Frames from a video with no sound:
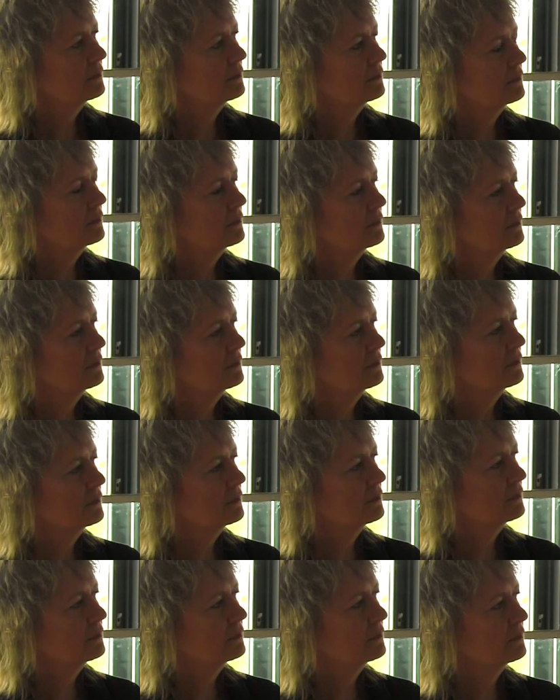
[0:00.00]

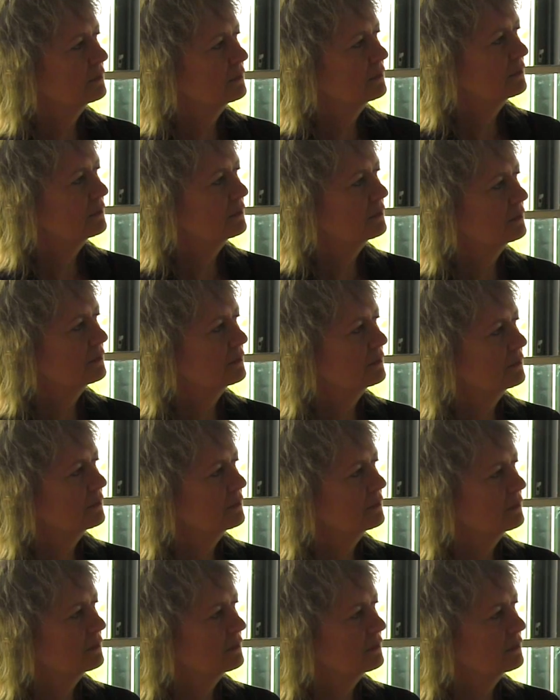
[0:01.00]

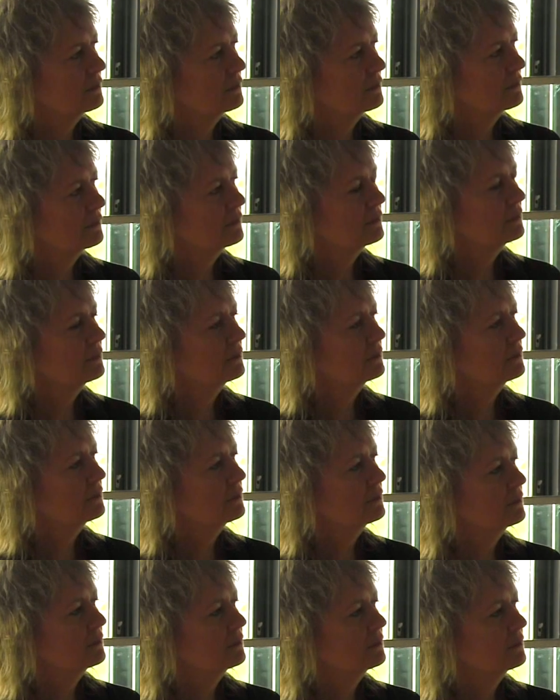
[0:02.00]

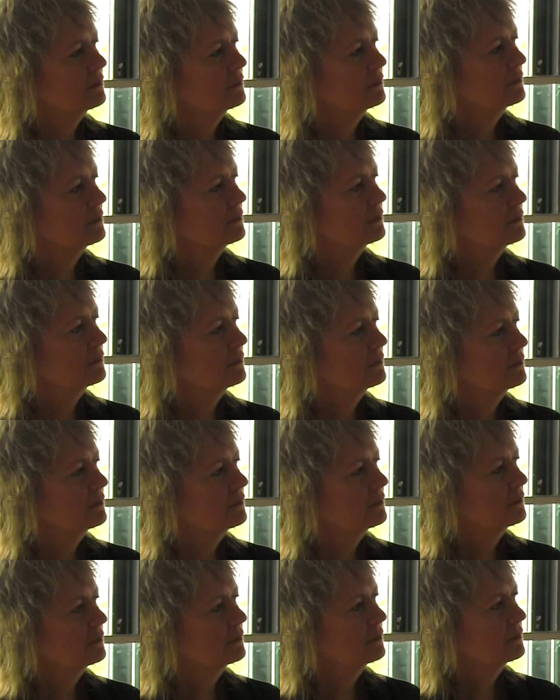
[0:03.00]

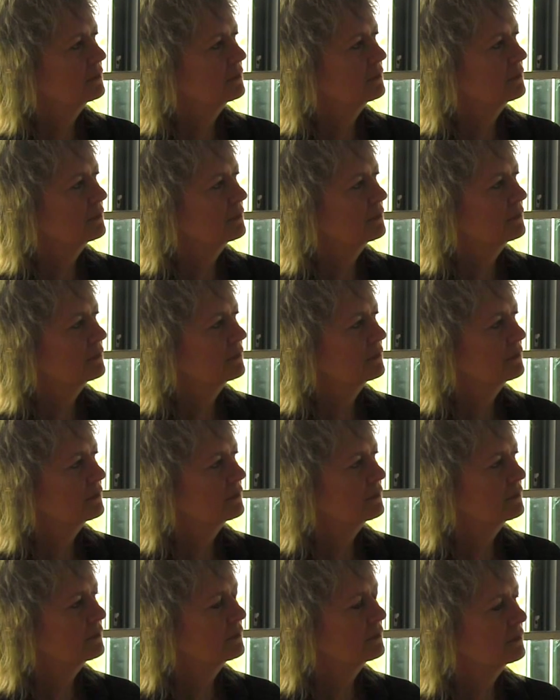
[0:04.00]

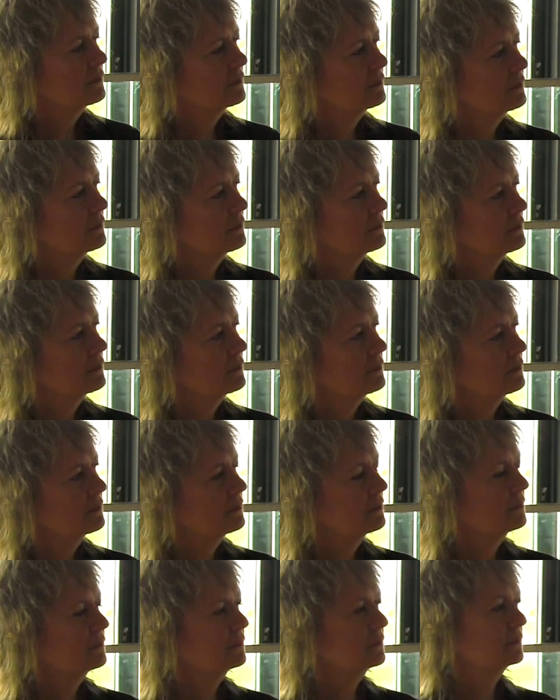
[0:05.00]

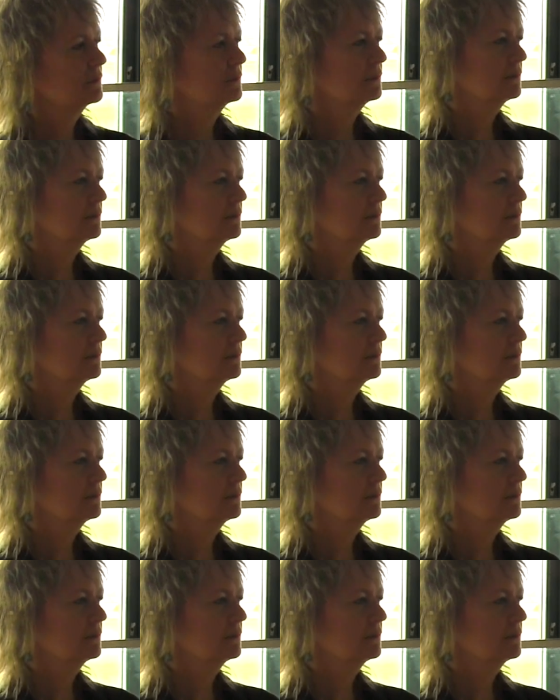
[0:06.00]
The person shown says nothing.